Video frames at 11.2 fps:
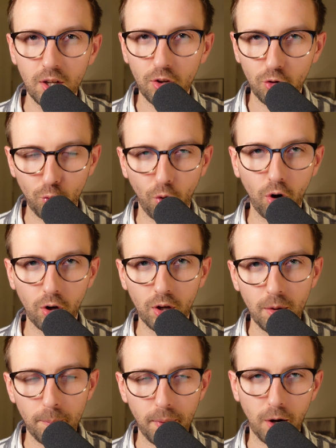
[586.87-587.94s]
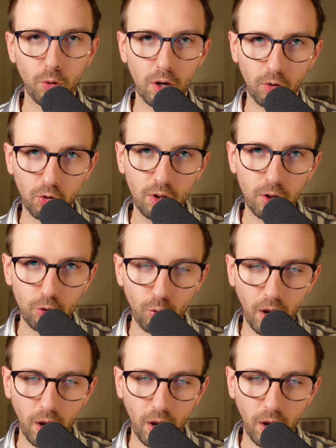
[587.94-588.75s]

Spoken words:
strong barriers to